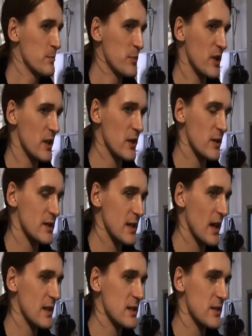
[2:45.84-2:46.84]
But it's
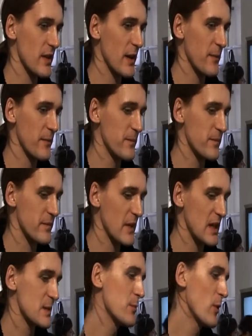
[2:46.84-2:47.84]
kind of
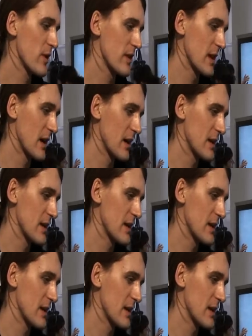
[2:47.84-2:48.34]
it's more than that.